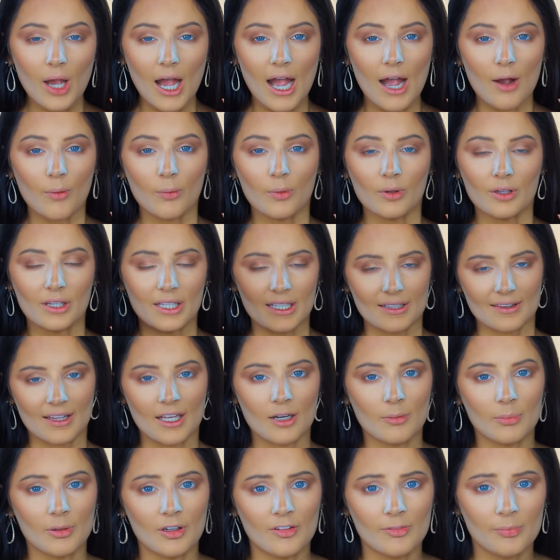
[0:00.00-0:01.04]
I will link that
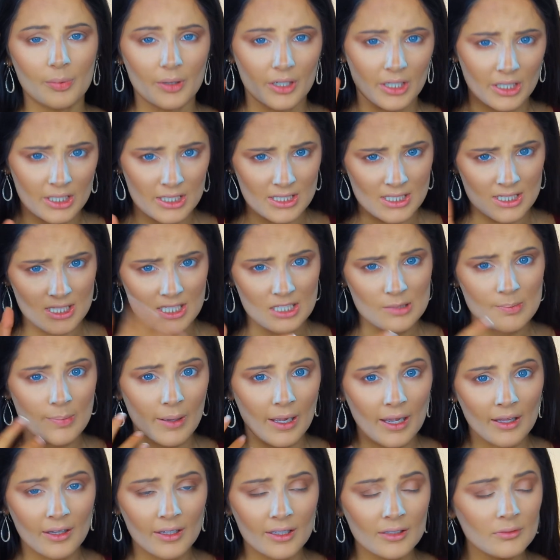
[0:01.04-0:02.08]
above, because this
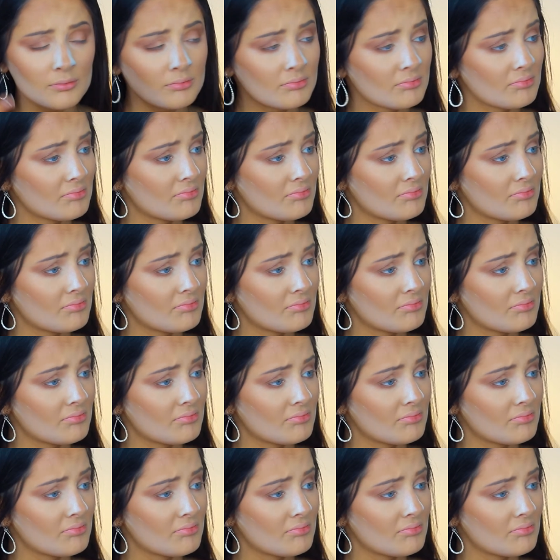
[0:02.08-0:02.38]
palette,